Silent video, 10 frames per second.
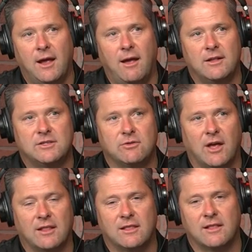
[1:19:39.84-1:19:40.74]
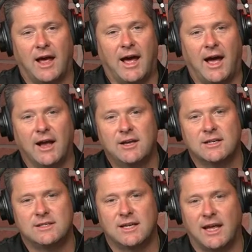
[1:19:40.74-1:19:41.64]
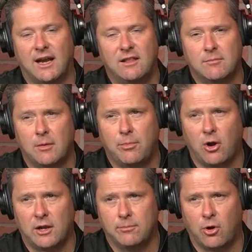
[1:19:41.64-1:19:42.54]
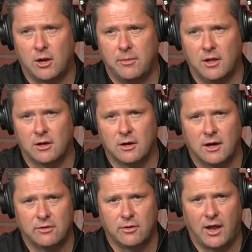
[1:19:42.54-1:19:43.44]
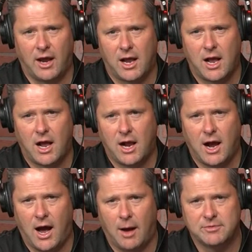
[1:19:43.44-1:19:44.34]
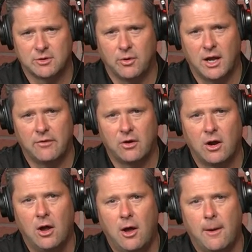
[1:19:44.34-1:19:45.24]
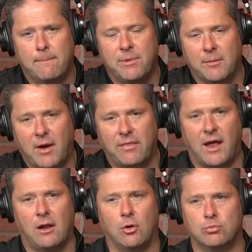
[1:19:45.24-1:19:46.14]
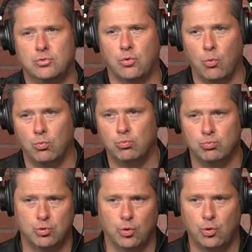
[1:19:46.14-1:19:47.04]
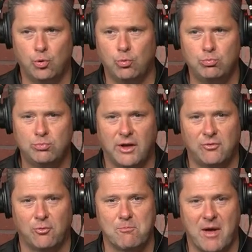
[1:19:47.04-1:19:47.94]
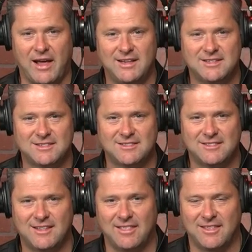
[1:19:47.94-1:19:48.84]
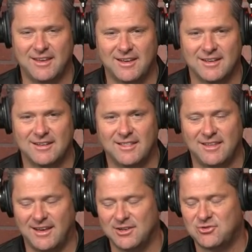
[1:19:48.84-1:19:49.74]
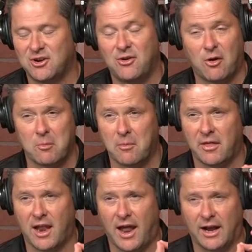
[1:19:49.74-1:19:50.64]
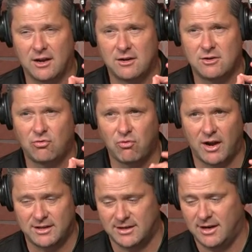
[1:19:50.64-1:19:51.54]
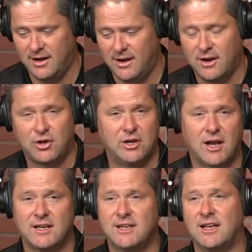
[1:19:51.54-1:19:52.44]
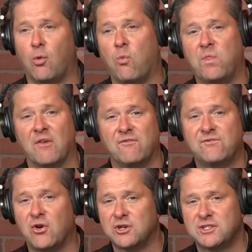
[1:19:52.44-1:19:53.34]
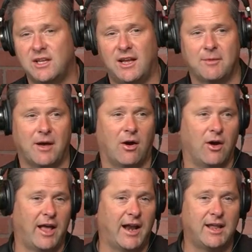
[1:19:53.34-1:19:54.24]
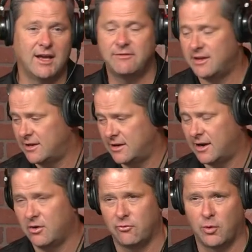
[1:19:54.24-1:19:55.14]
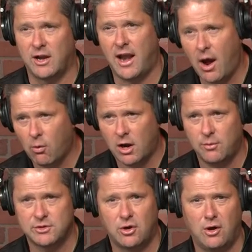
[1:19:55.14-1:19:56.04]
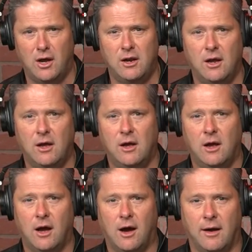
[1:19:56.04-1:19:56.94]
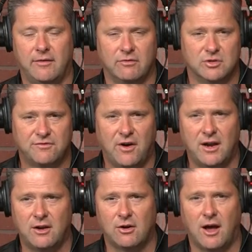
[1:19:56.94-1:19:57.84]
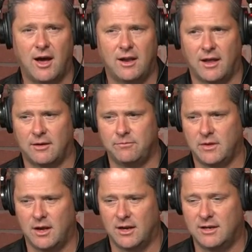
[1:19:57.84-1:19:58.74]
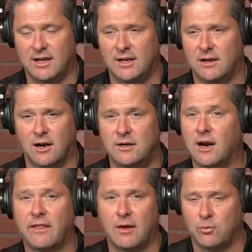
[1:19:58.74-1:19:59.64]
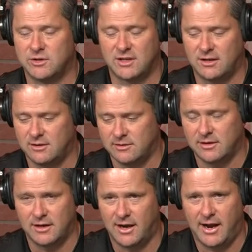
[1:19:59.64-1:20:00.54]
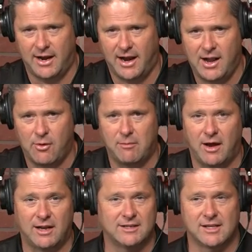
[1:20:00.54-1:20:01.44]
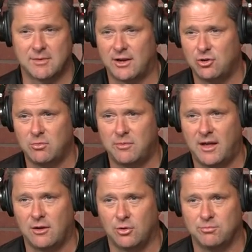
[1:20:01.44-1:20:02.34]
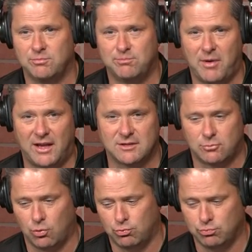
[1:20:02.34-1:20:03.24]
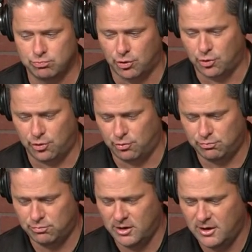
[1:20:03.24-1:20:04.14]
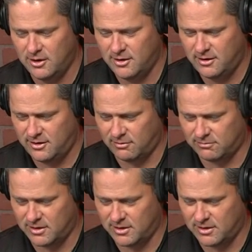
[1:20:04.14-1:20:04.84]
And so, like, I couldn't tell you anything about Barney Miller. I know they're like cops or whatever, but man, that little doom, doom, that little bass in the intro, I remember that like crazy. Could not tell you the first thing about any of it. I don't even know what network it was on, if it was funny or not. Like, didn't, none of that was in any way made any sense. I do remember that little bass, doom, doom, you